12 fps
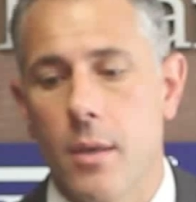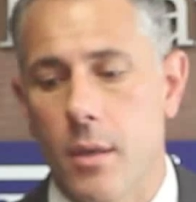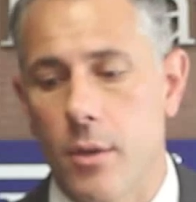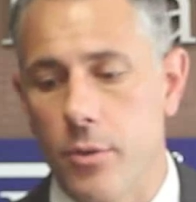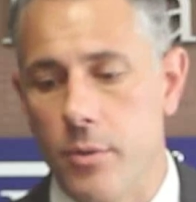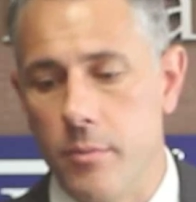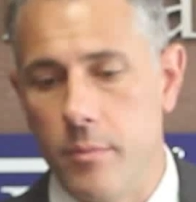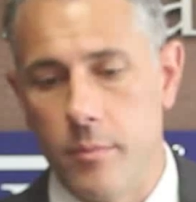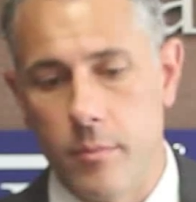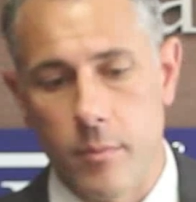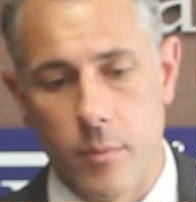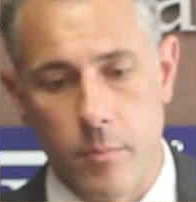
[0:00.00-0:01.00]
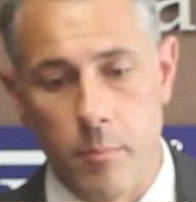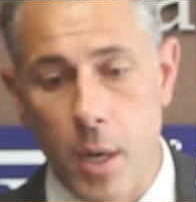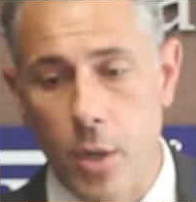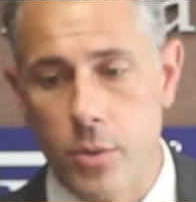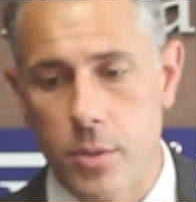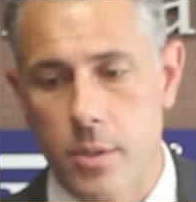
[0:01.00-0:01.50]
good
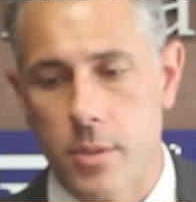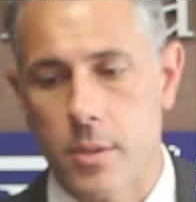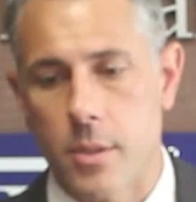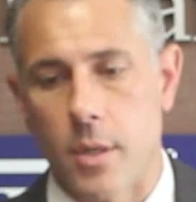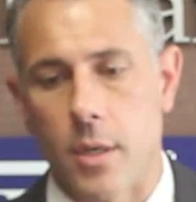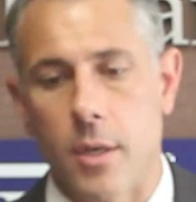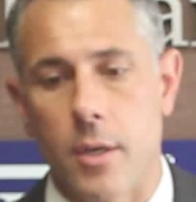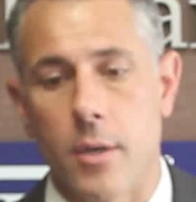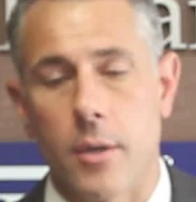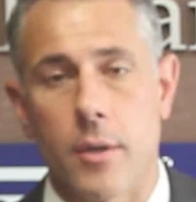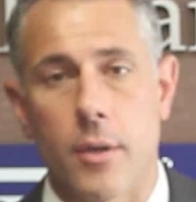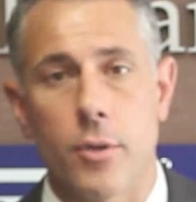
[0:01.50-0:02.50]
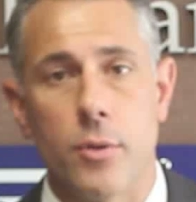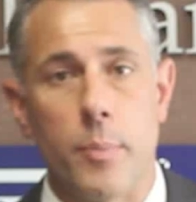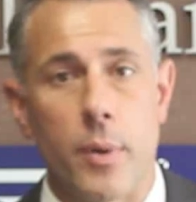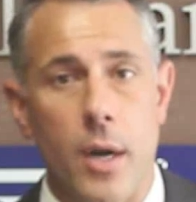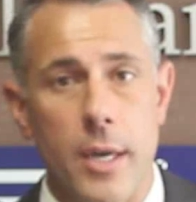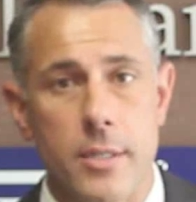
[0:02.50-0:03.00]
moats, good
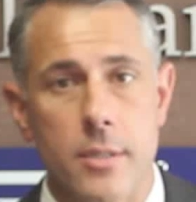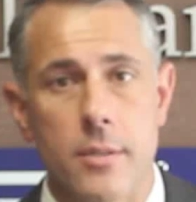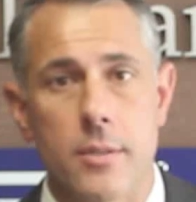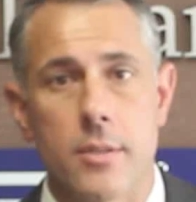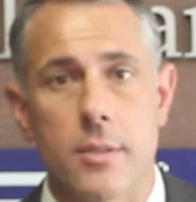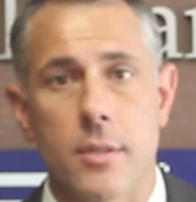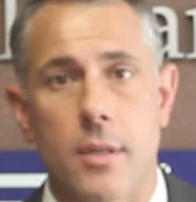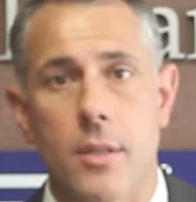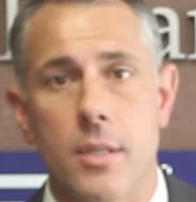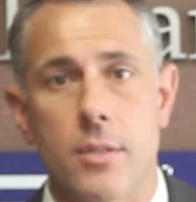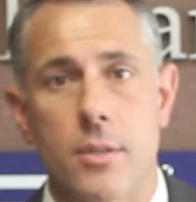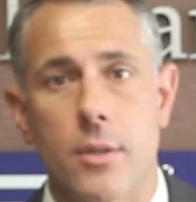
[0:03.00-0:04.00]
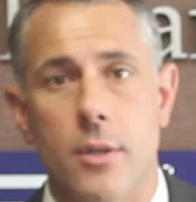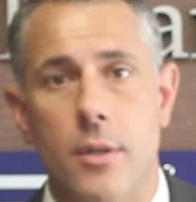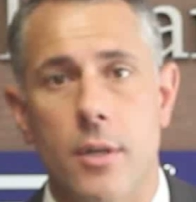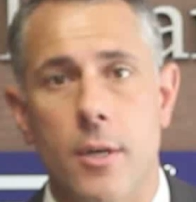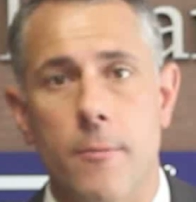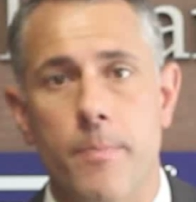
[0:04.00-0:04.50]
prices. These
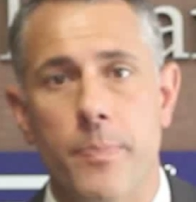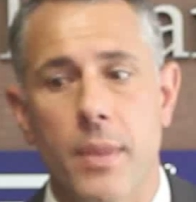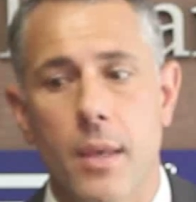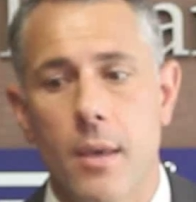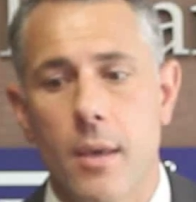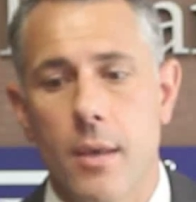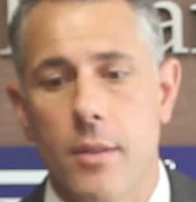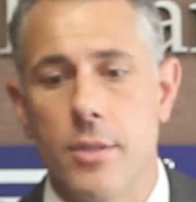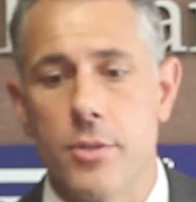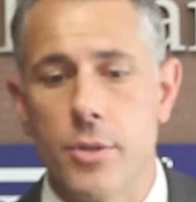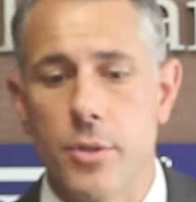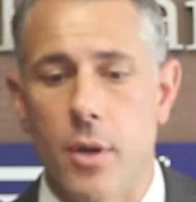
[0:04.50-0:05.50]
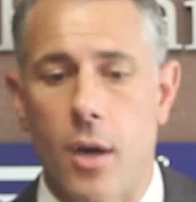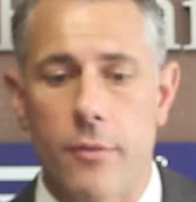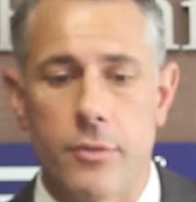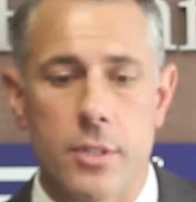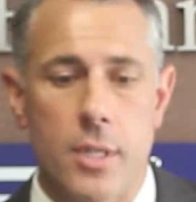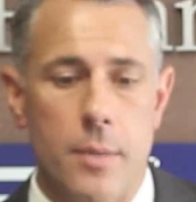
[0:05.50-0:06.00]
are
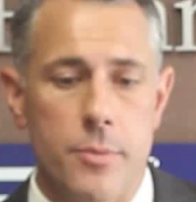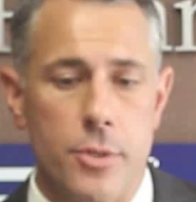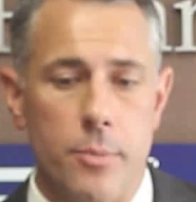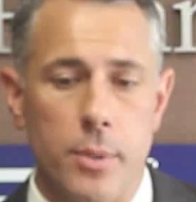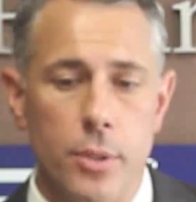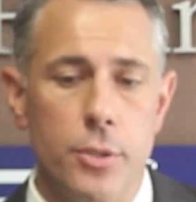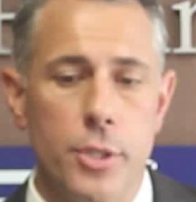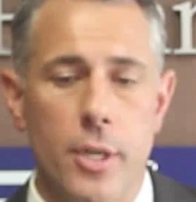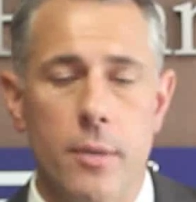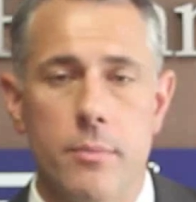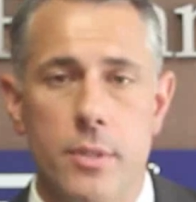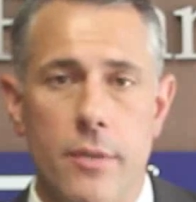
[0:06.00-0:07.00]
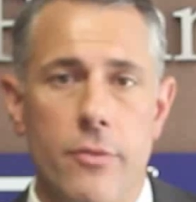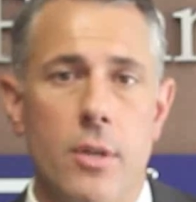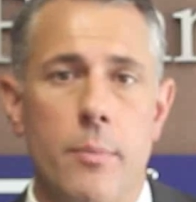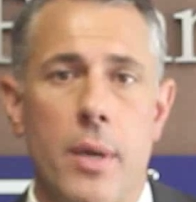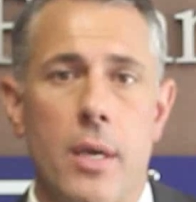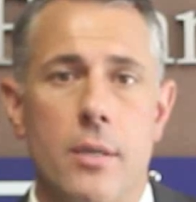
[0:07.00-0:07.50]
oftentimes your blue chip,
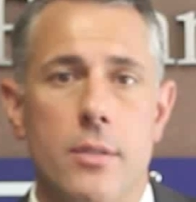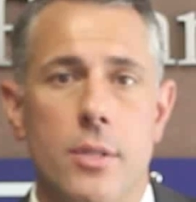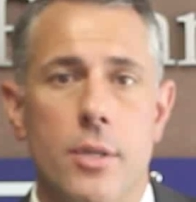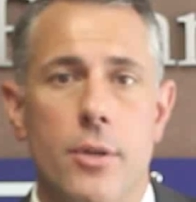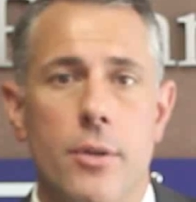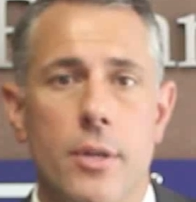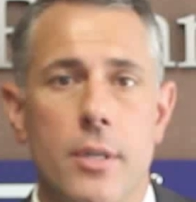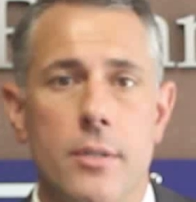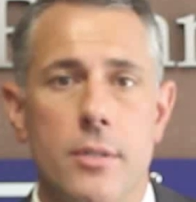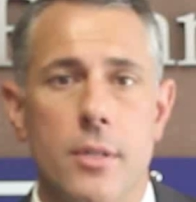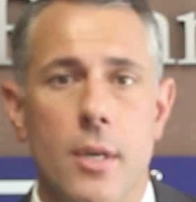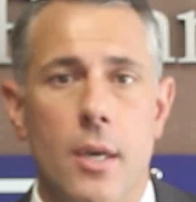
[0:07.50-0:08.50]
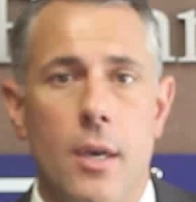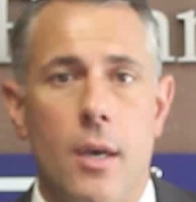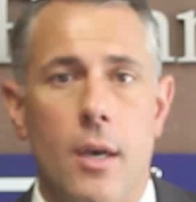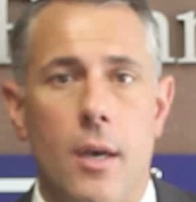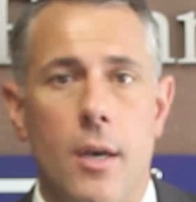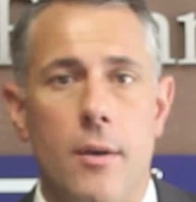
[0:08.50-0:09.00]
dividend-paying securities,
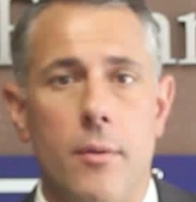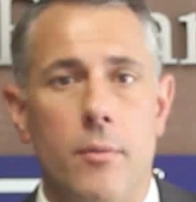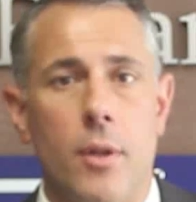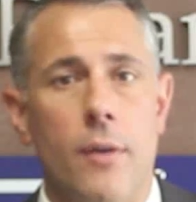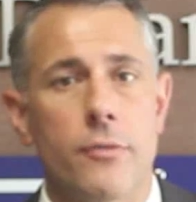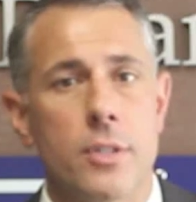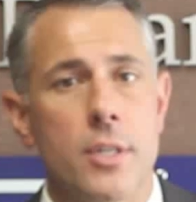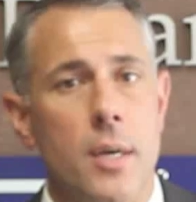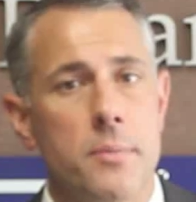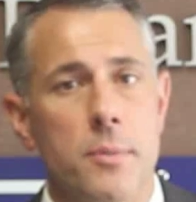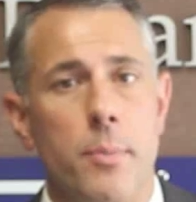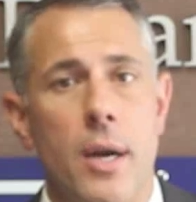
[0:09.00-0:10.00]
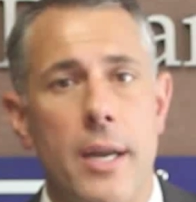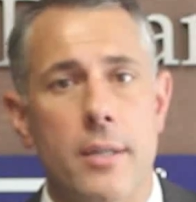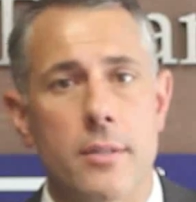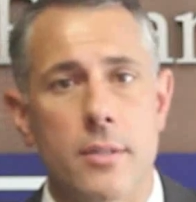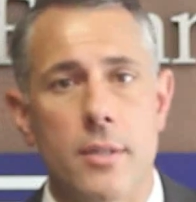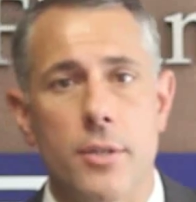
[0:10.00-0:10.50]
oftentimes
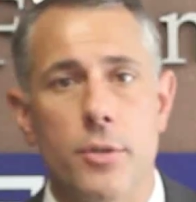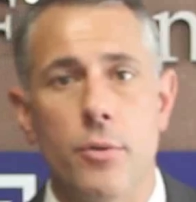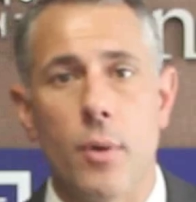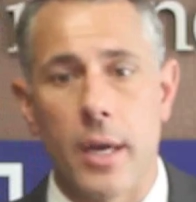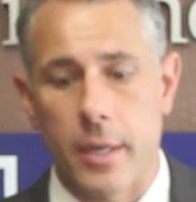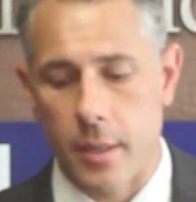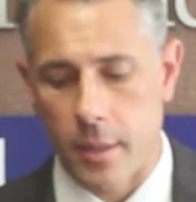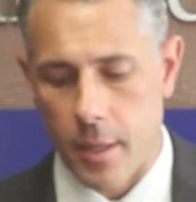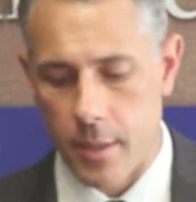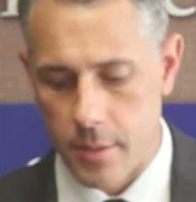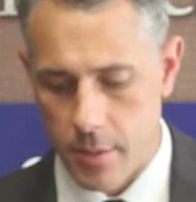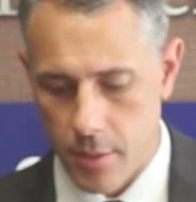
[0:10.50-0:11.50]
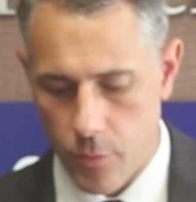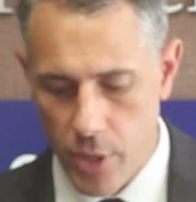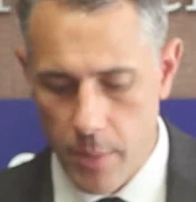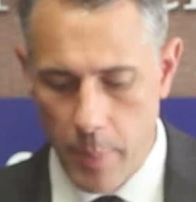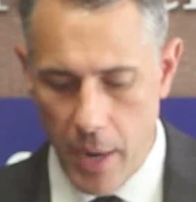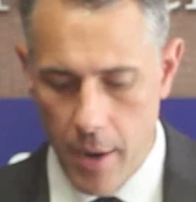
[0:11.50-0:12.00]
brands that you'd recognize.
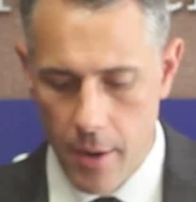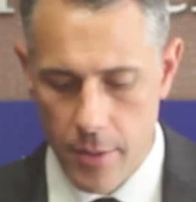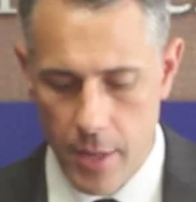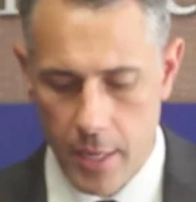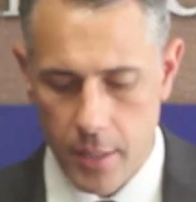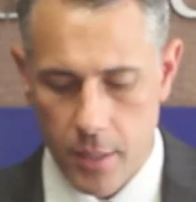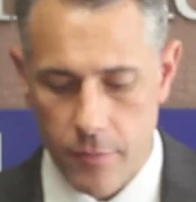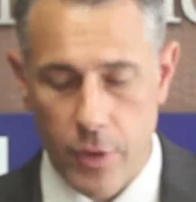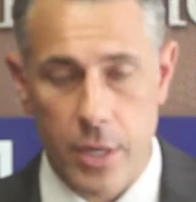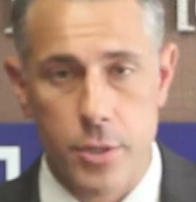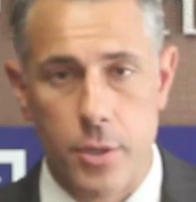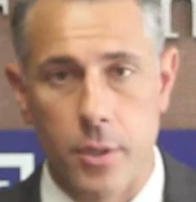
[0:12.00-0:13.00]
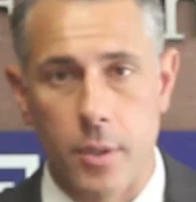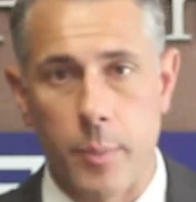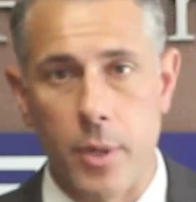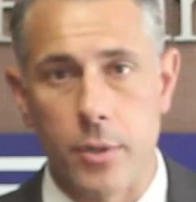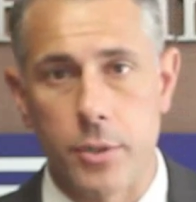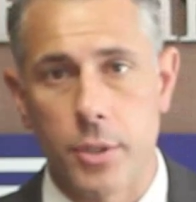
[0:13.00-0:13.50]
We pair that conventional
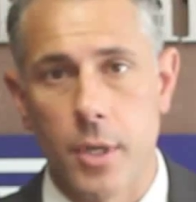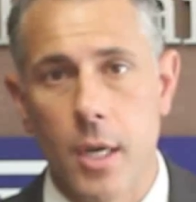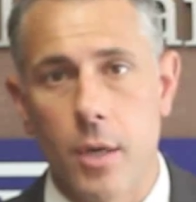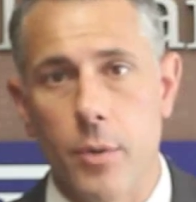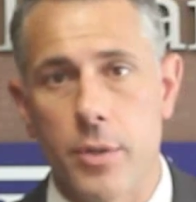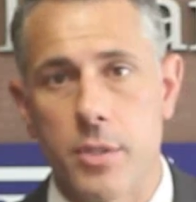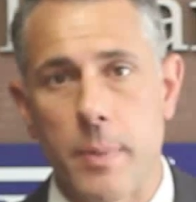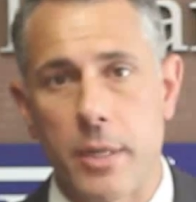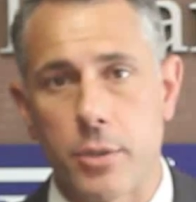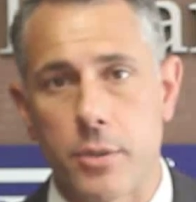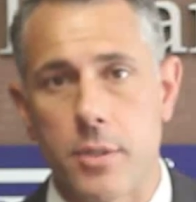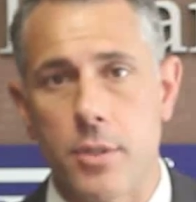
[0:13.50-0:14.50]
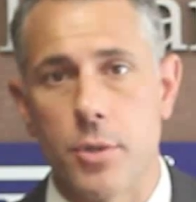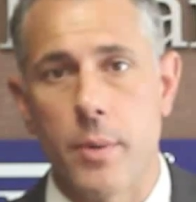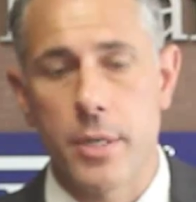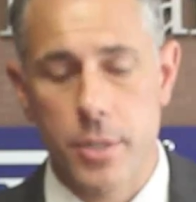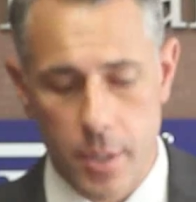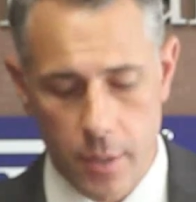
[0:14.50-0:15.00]
approach with special
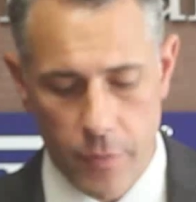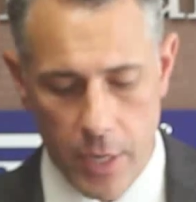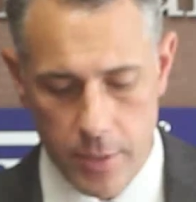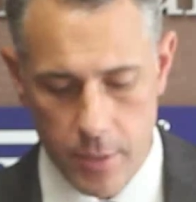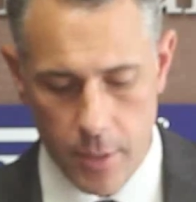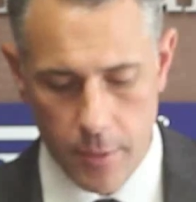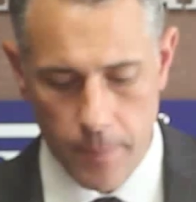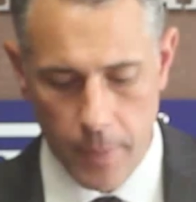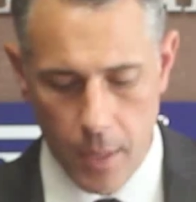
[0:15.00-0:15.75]
situation investing,